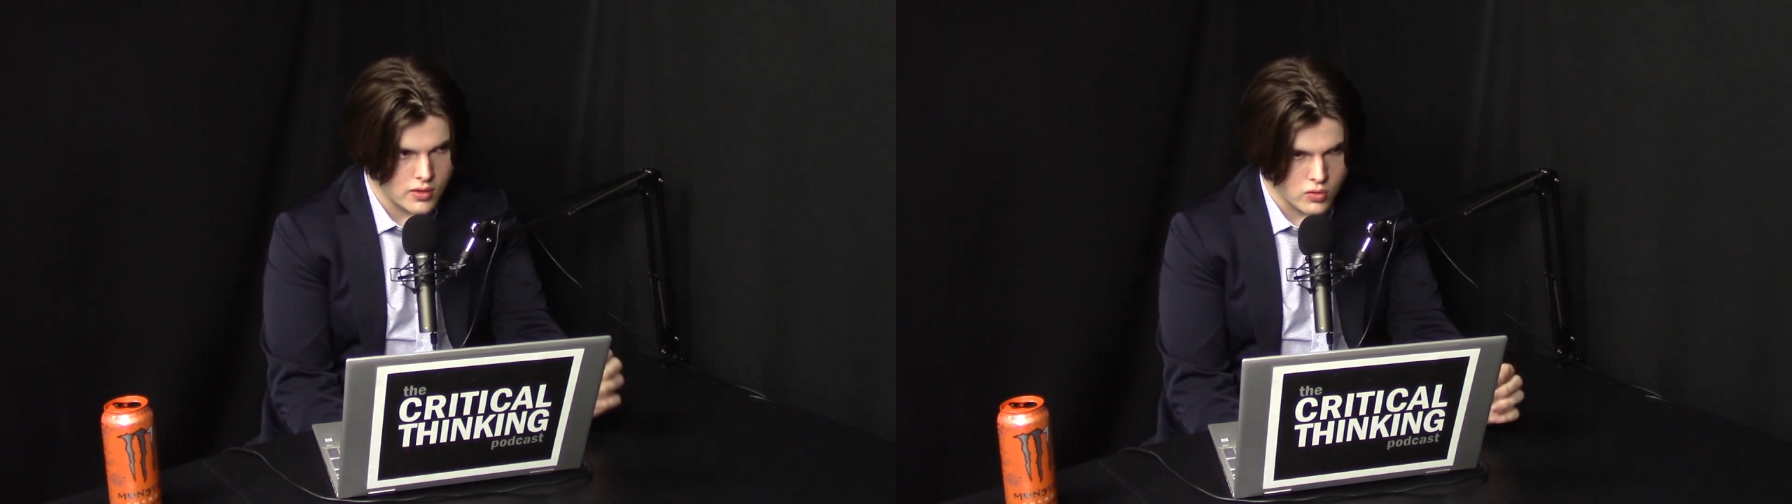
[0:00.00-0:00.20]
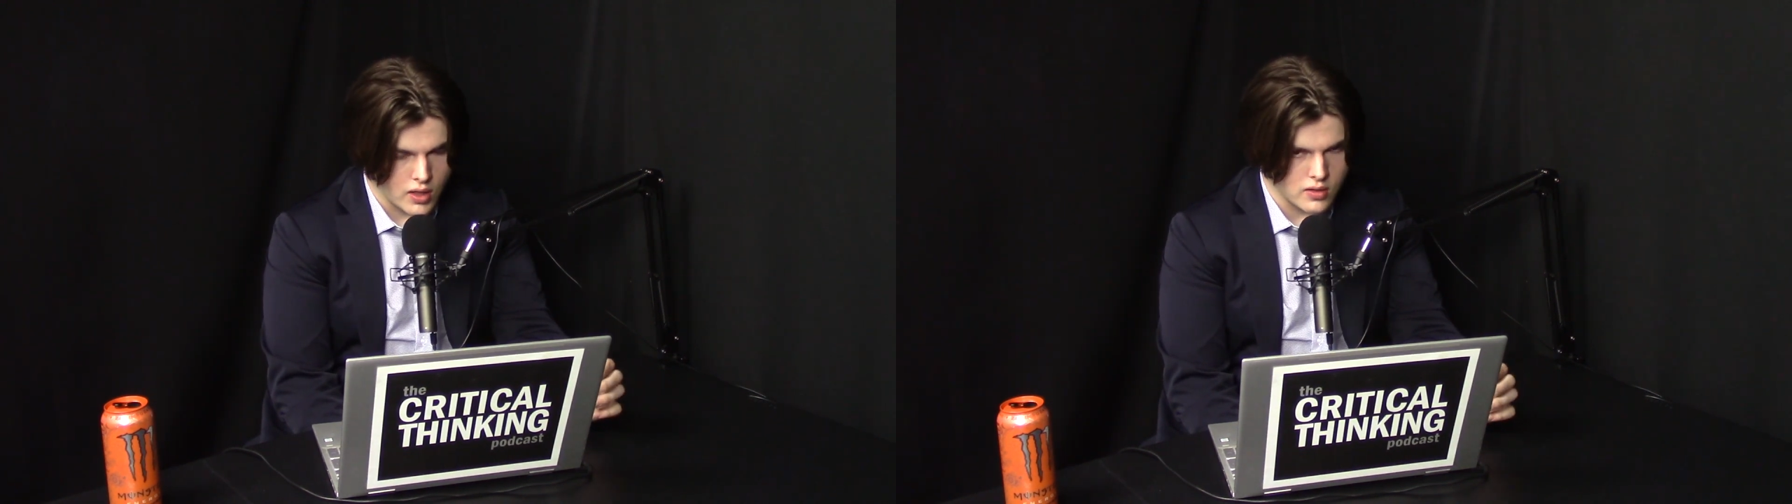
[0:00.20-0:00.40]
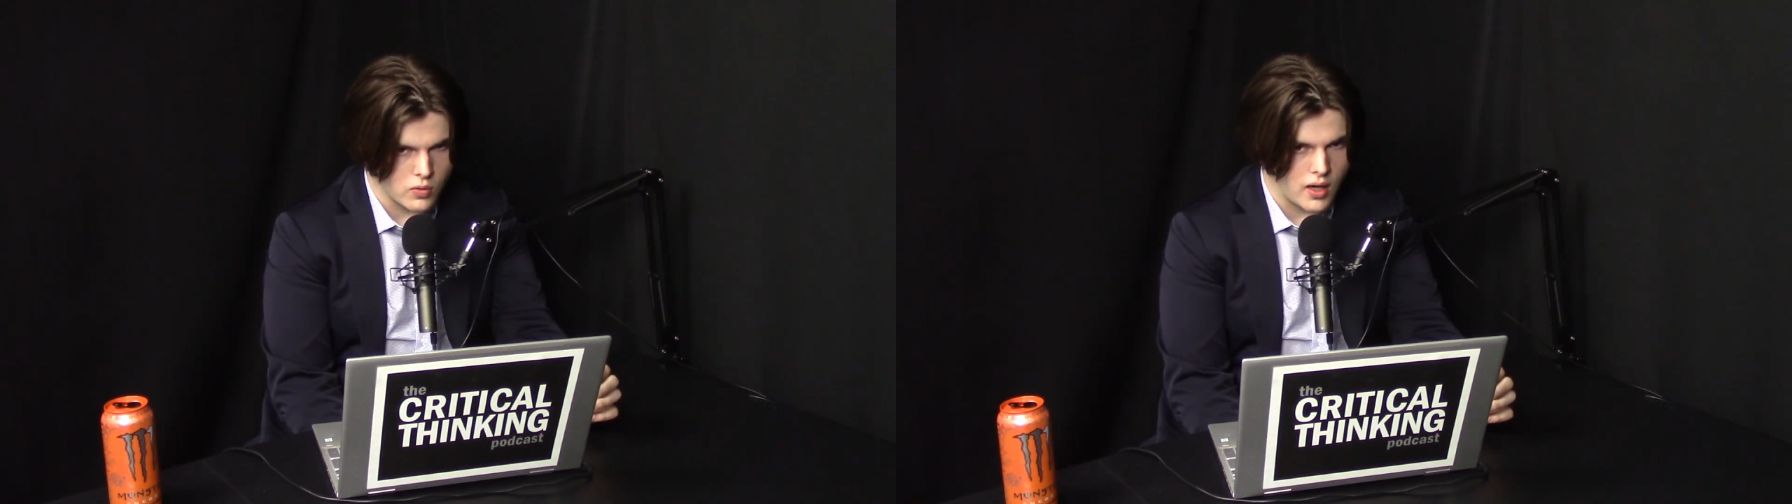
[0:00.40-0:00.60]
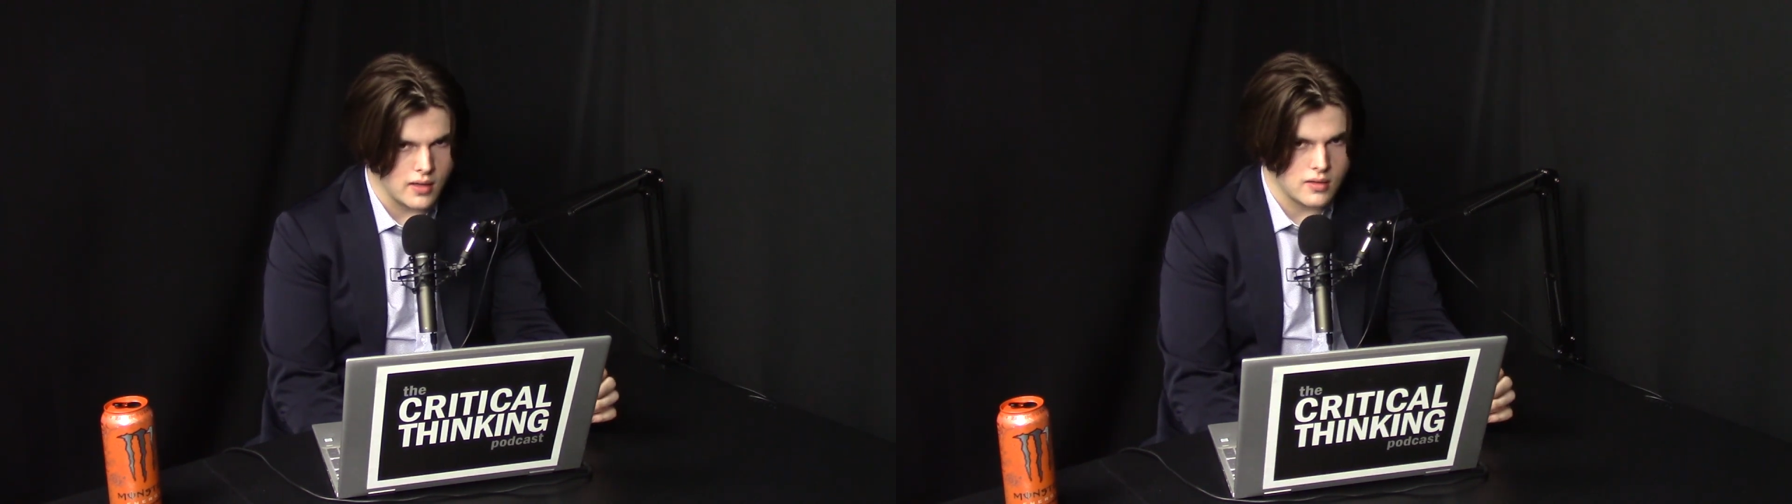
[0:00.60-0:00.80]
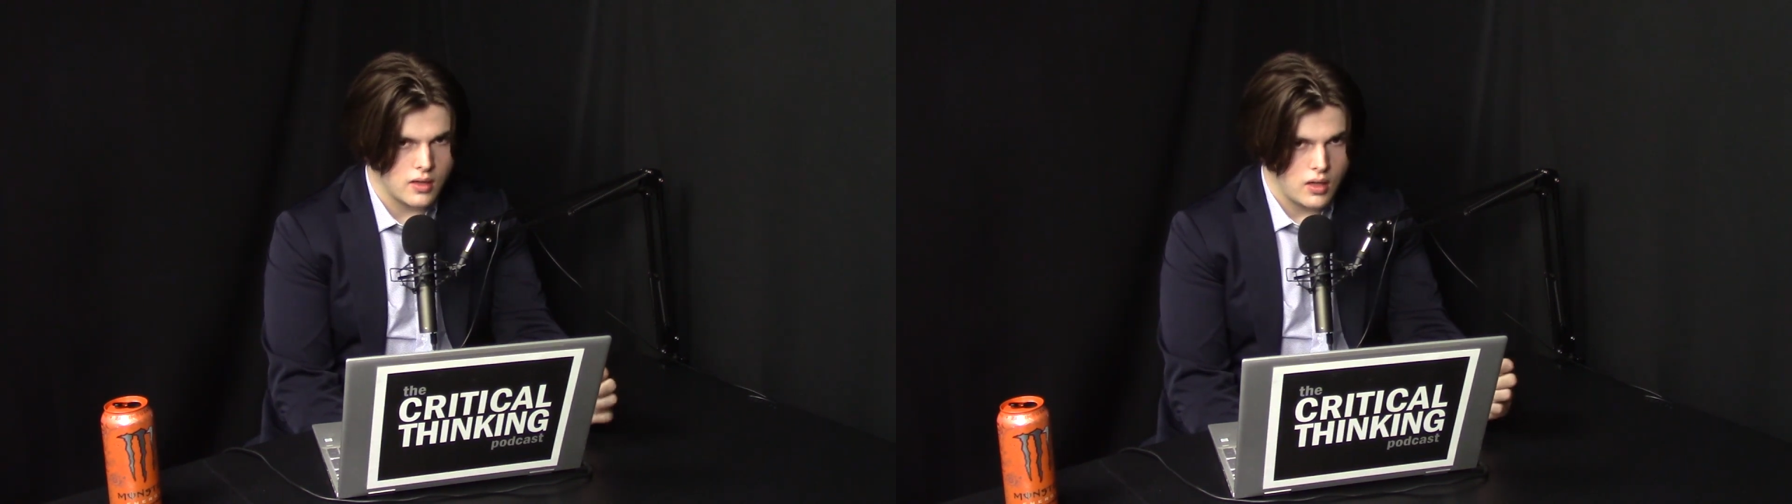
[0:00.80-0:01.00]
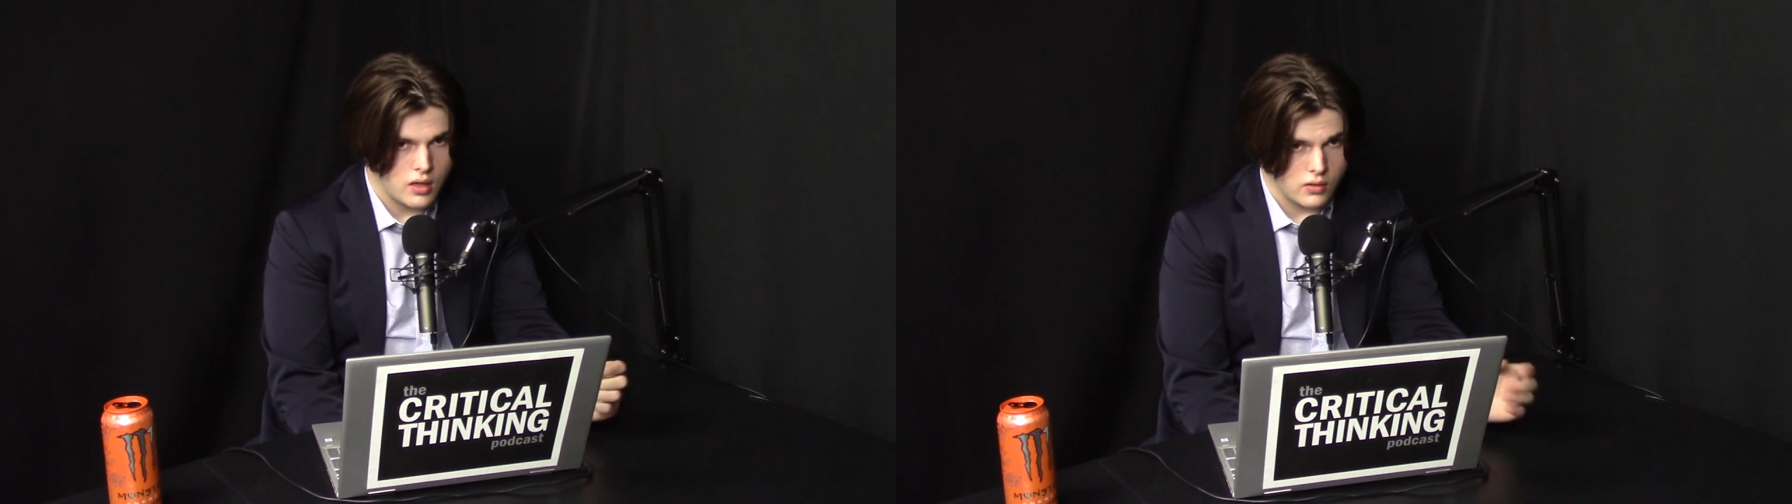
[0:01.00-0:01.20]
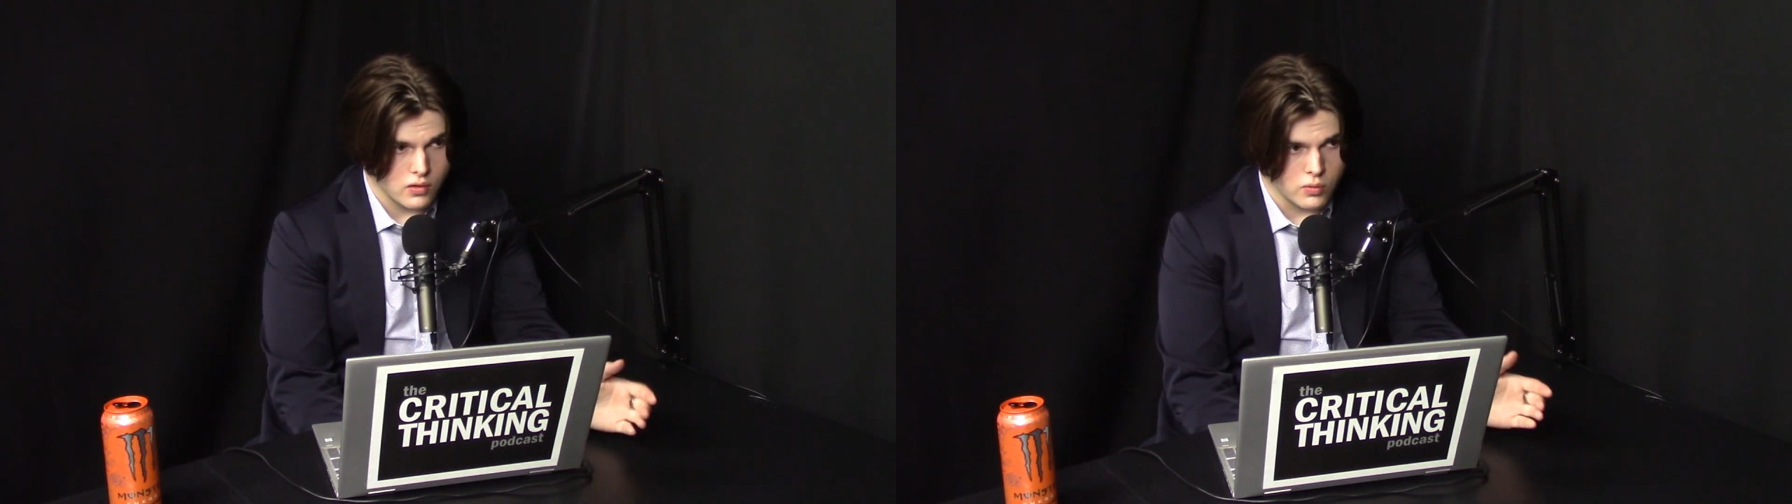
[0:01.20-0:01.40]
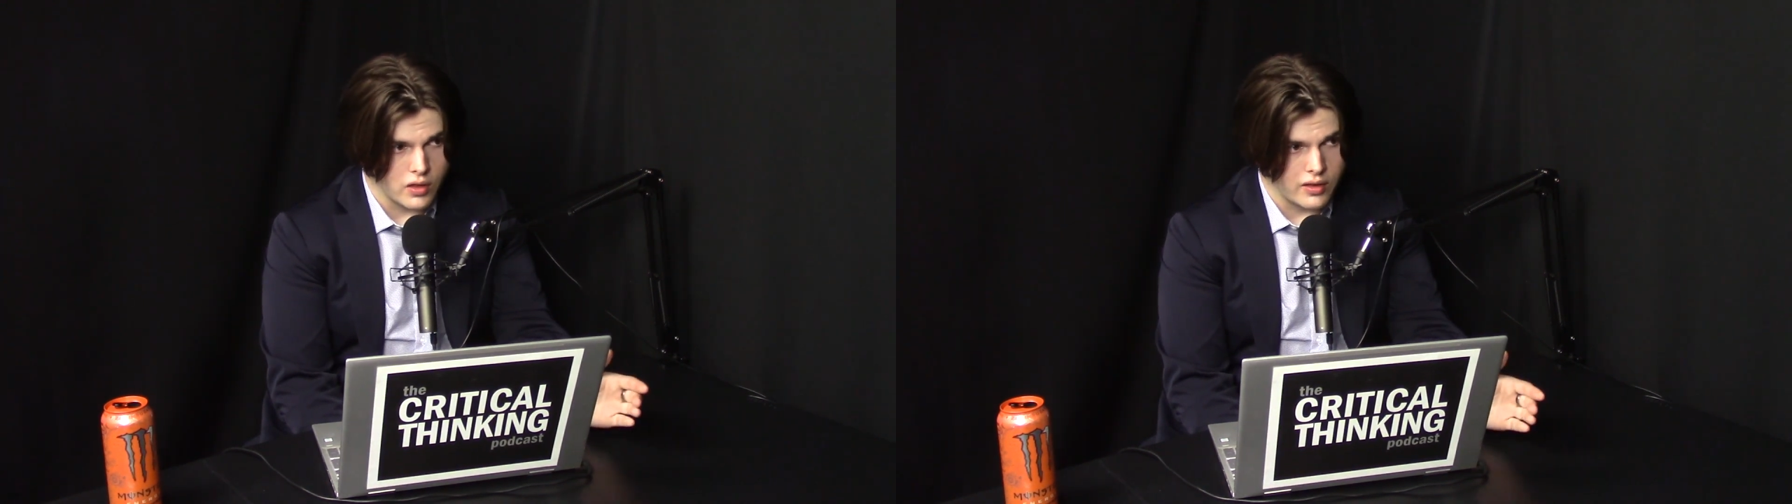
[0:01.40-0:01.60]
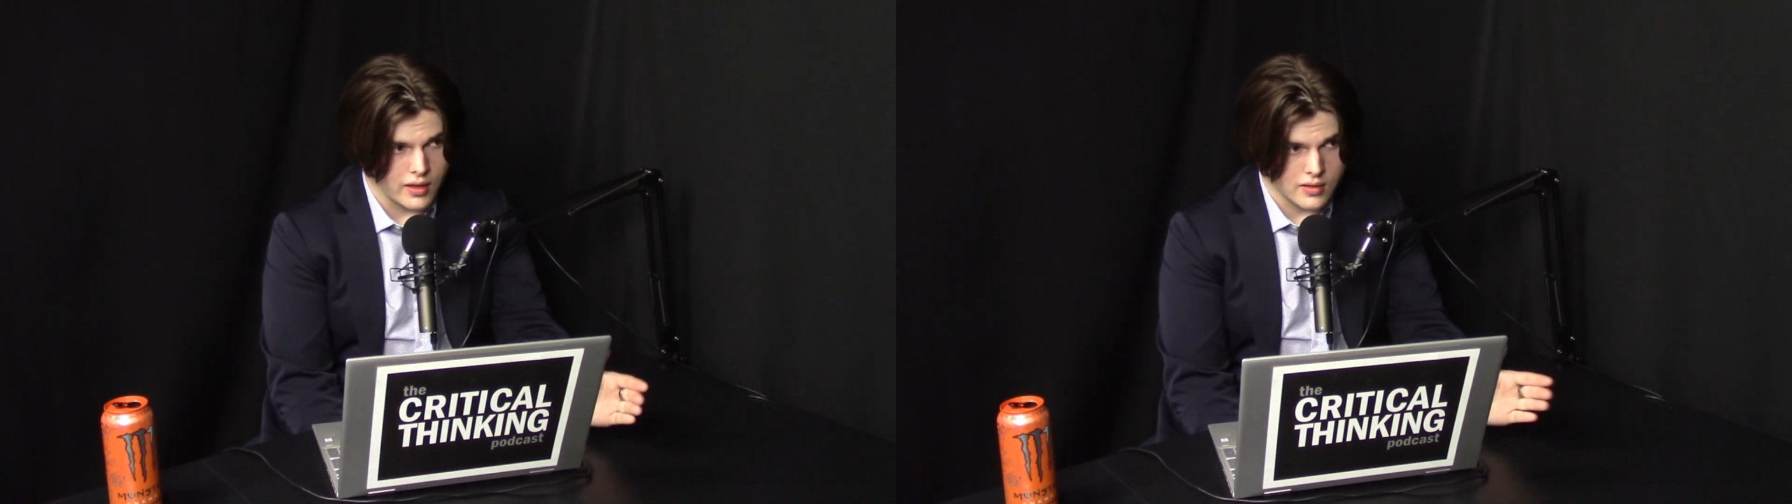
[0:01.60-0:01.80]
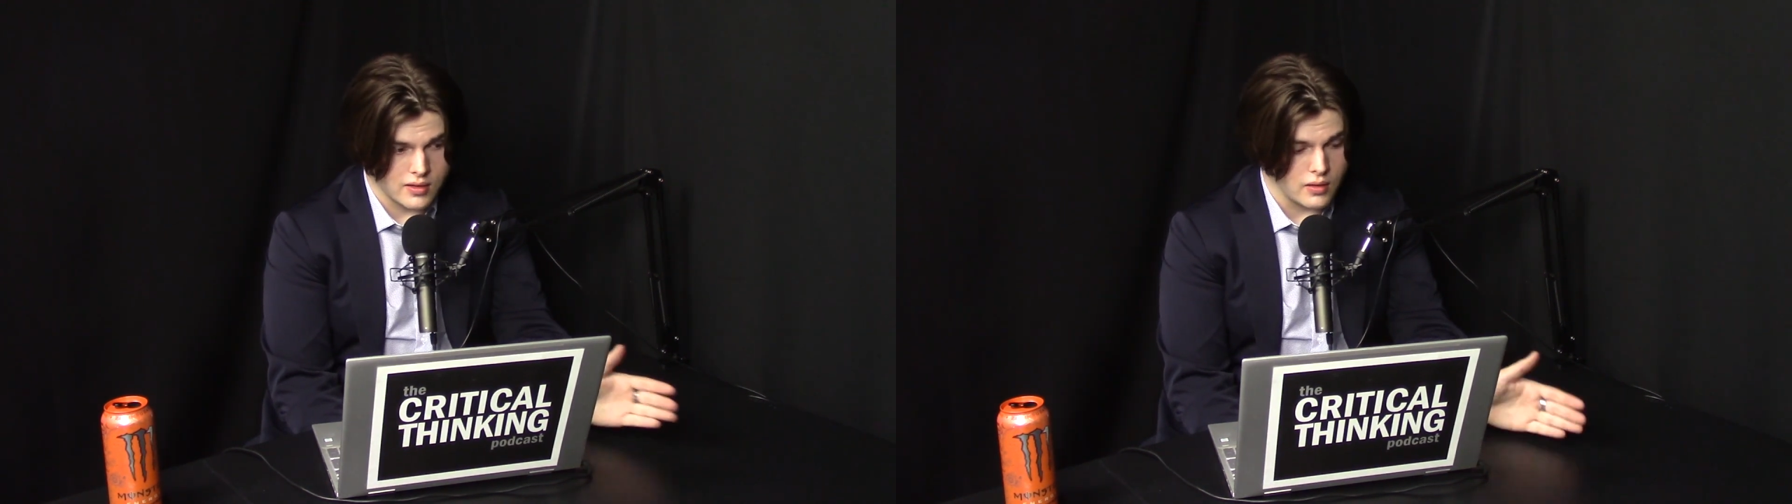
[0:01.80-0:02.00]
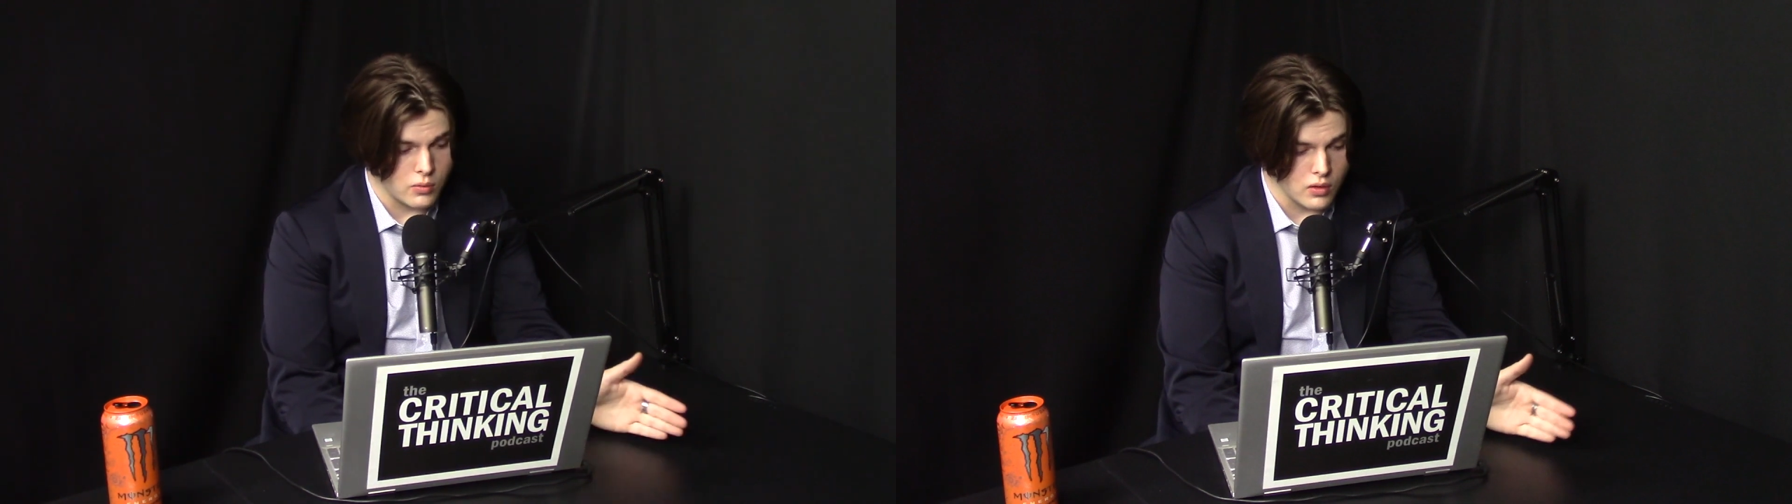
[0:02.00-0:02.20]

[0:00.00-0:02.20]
trans rights, those were all things that